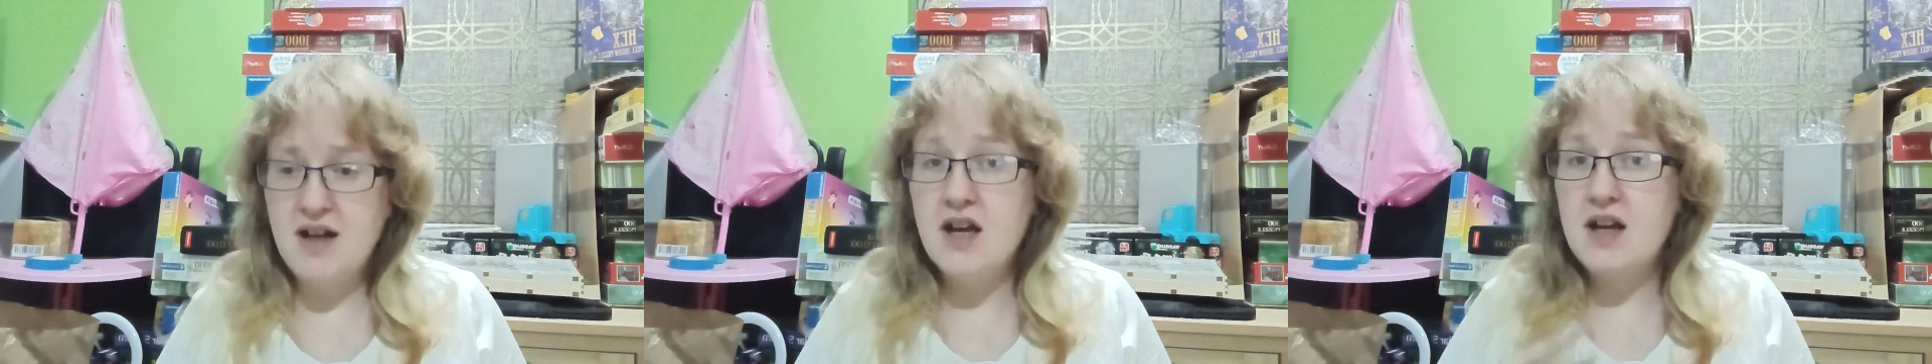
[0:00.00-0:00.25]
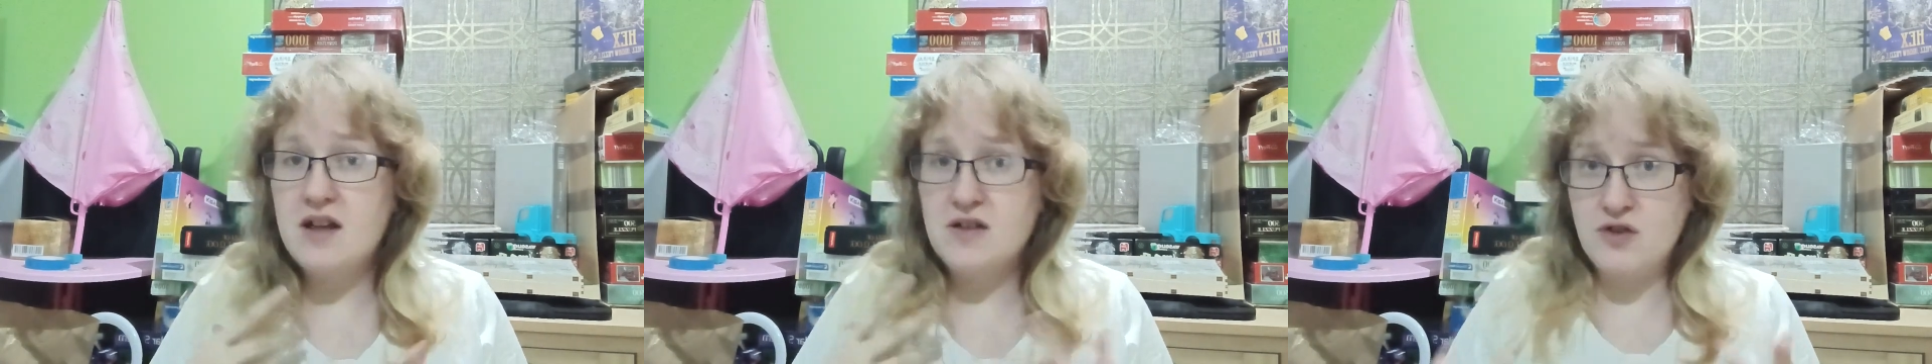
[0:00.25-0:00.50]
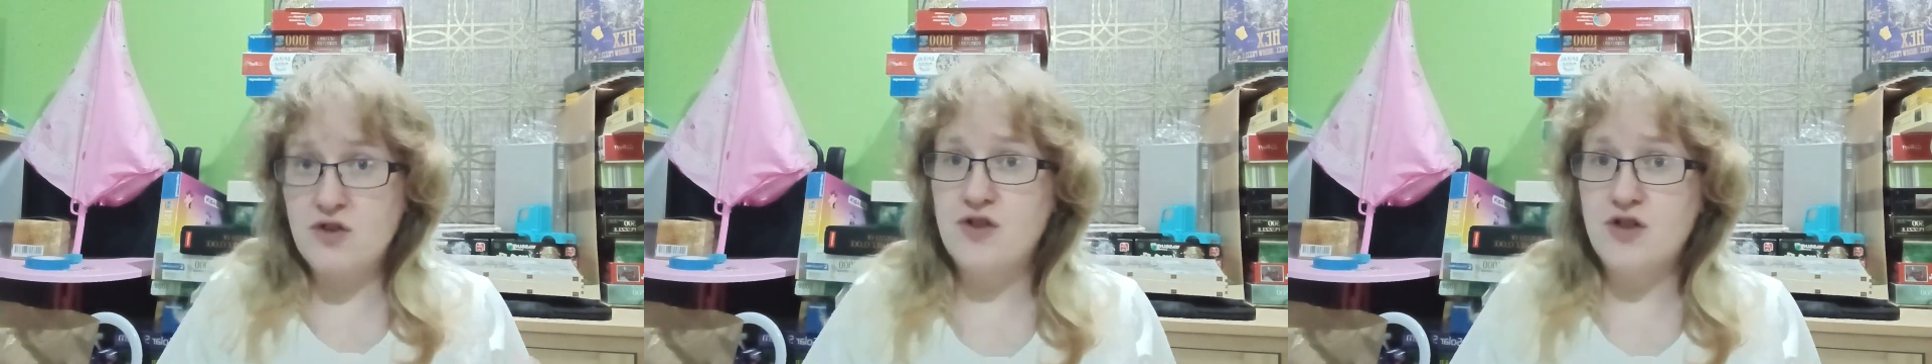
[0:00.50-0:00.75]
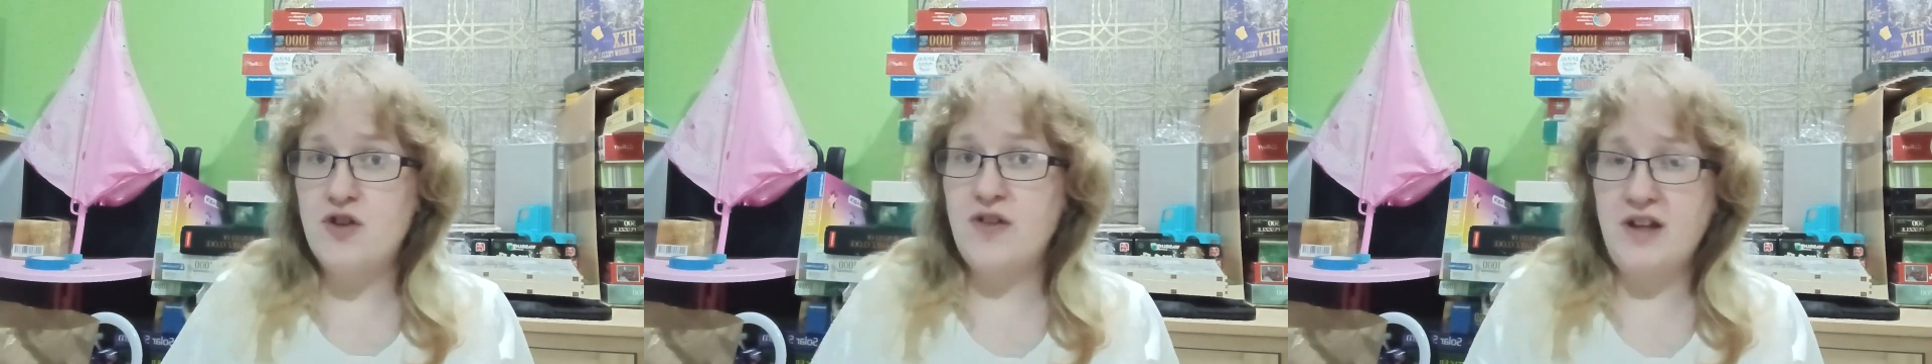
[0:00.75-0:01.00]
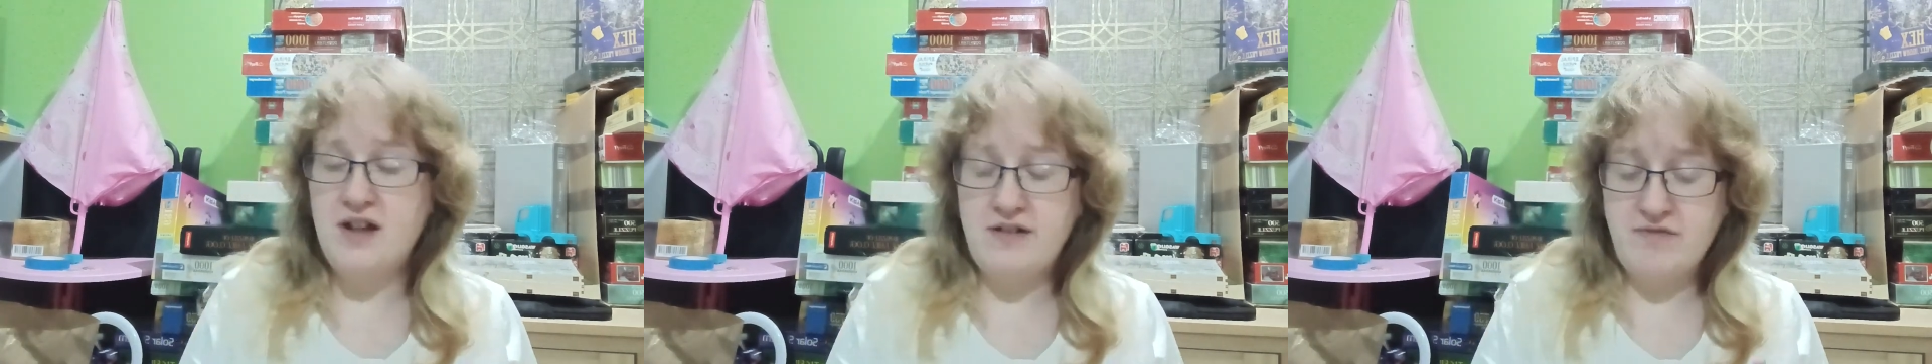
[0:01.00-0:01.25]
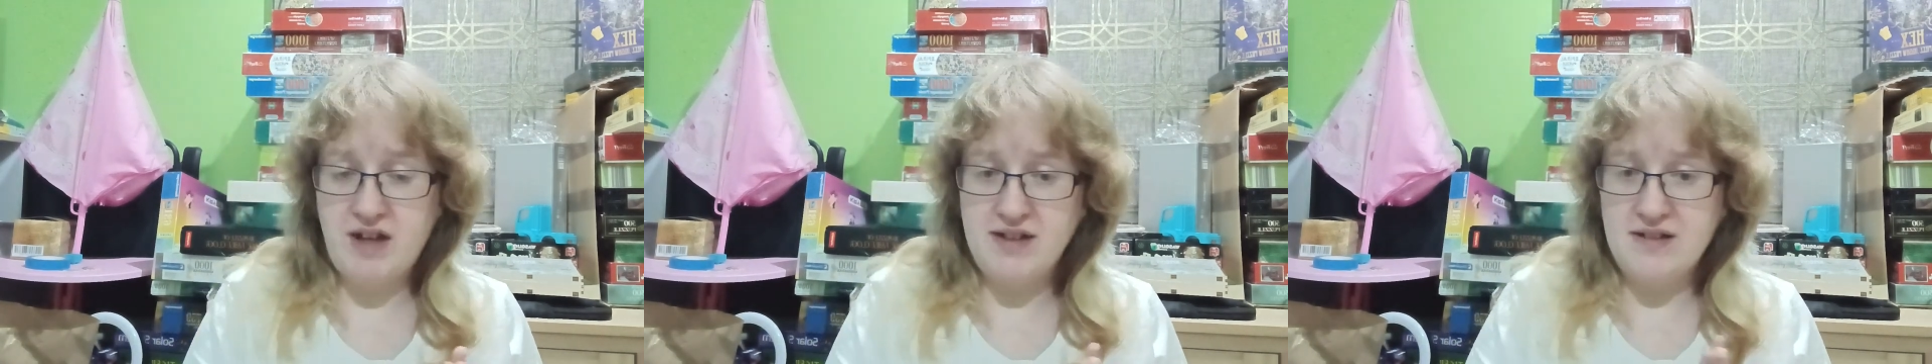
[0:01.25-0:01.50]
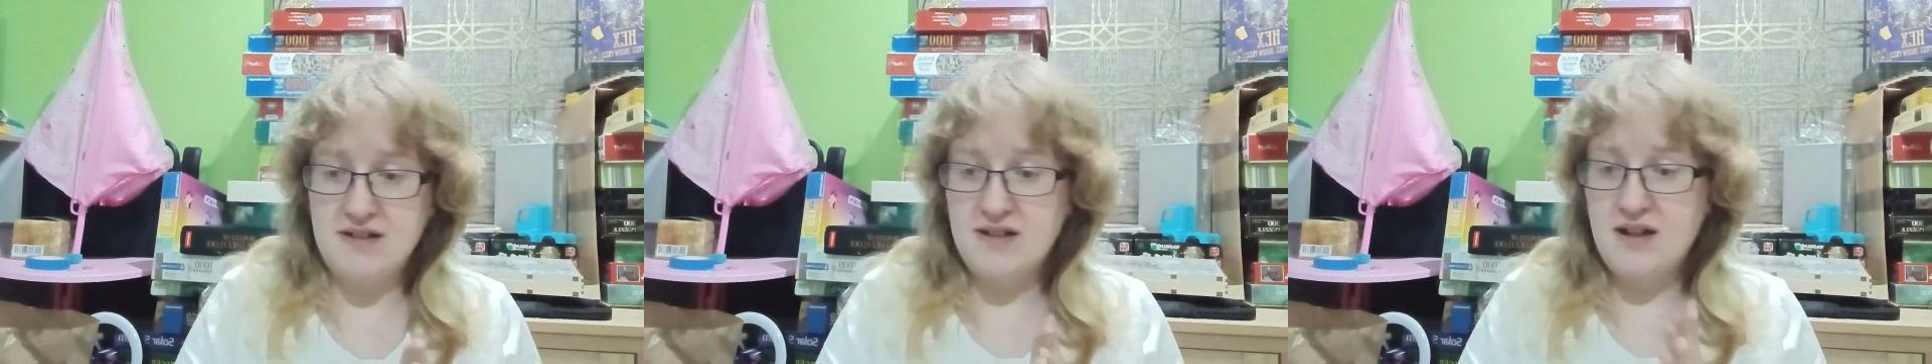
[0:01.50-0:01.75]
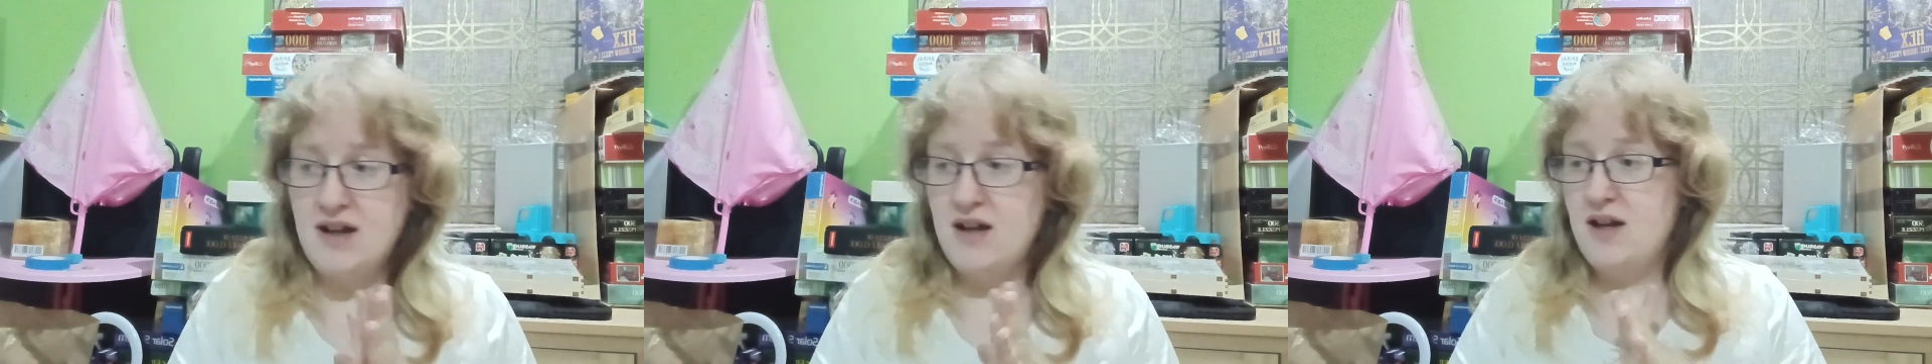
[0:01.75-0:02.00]
It's good to know that in advance.
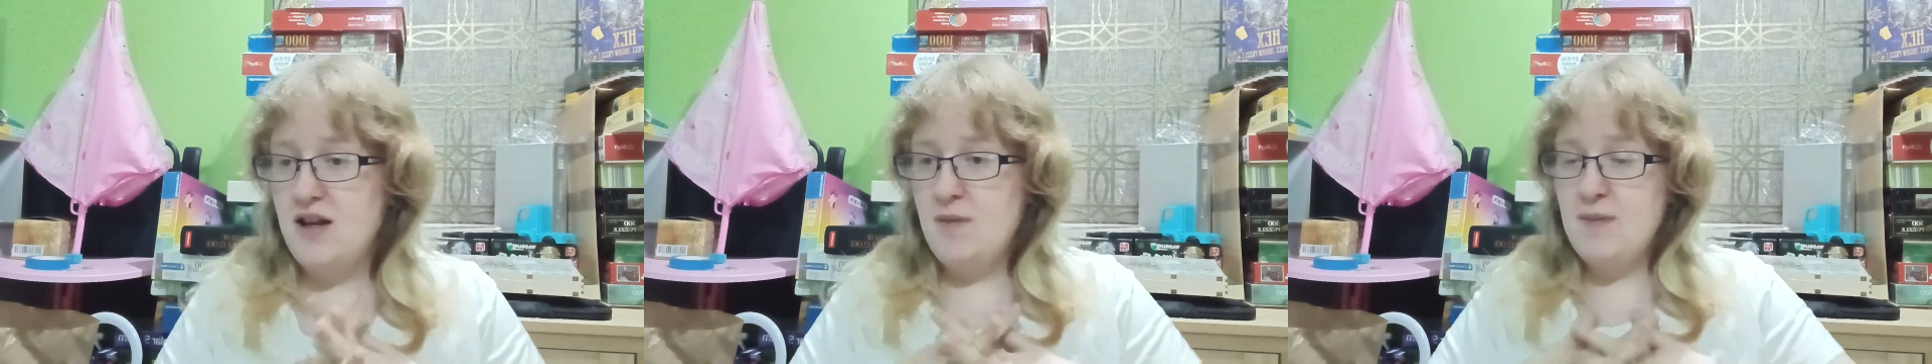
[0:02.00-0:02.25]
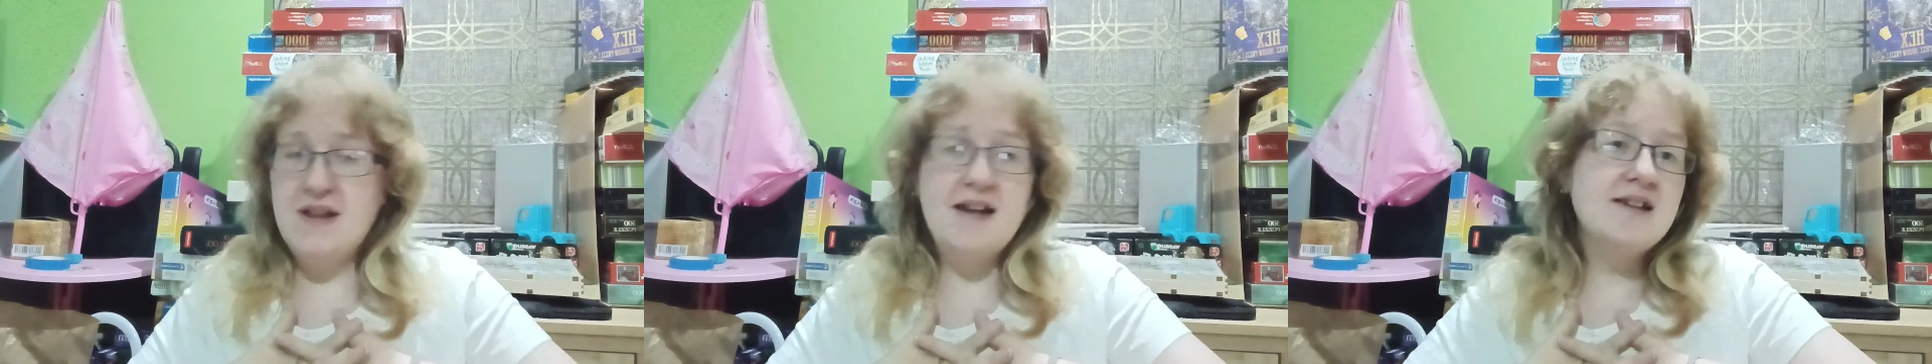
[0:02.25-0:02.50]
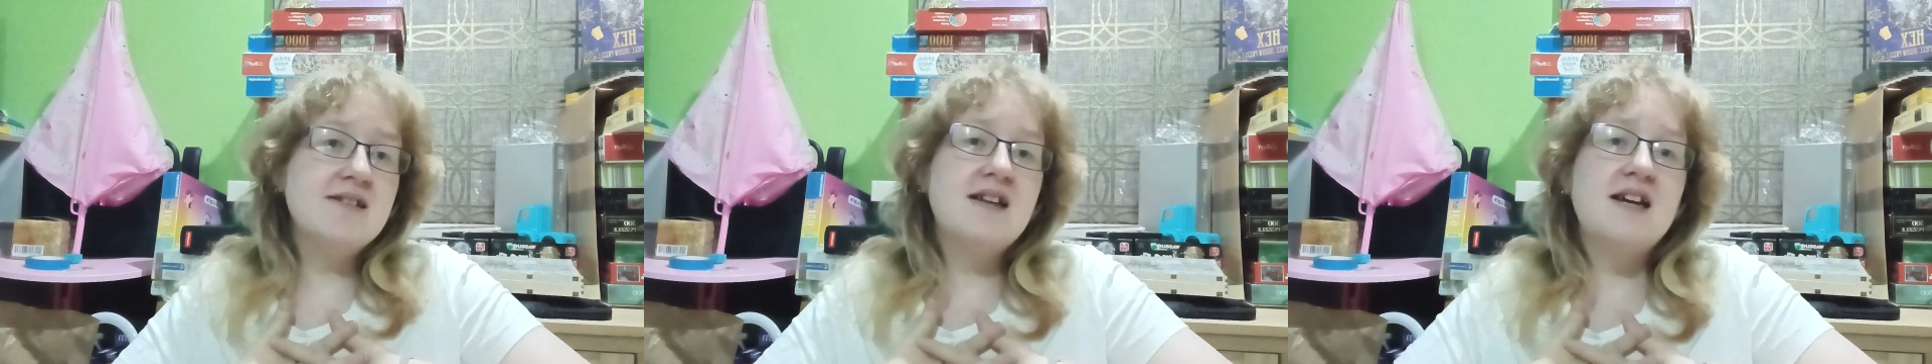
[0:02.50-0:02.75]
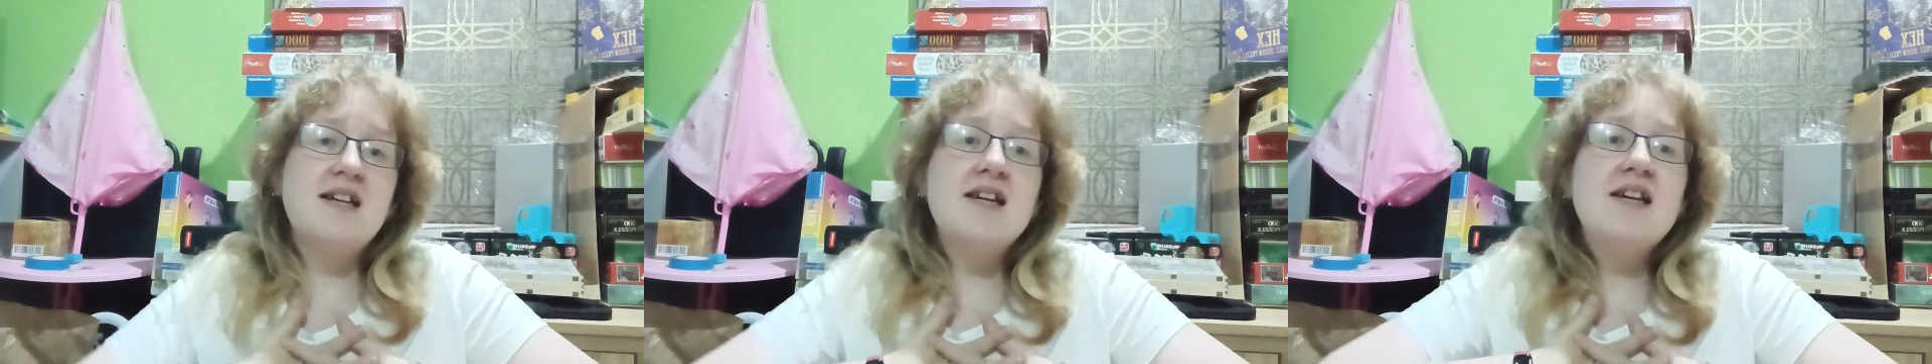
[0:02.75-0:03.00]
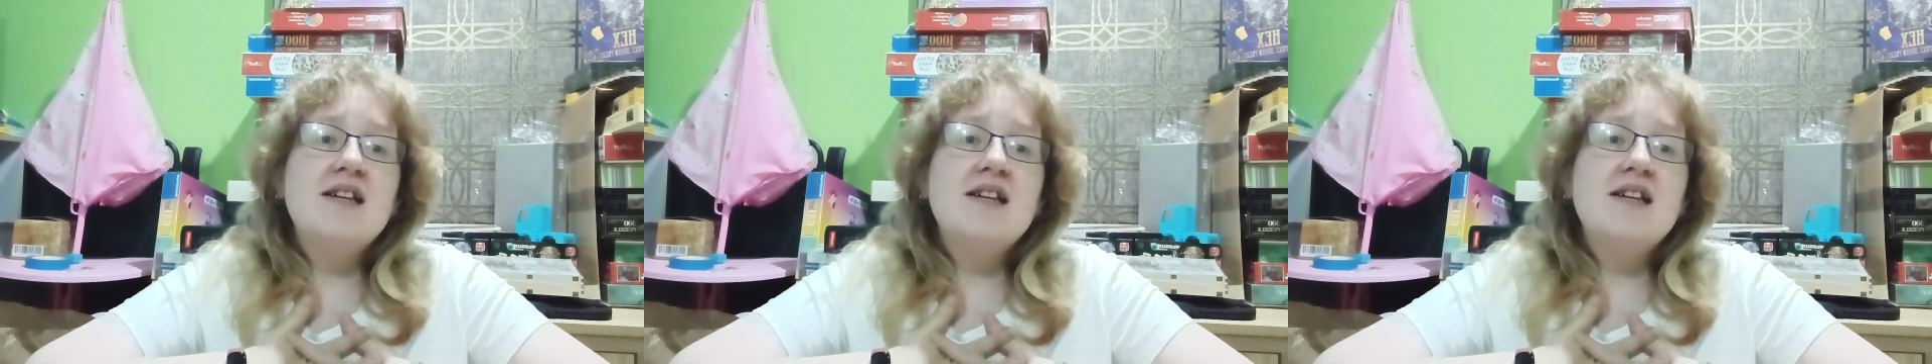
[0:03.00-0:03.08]
But like I say,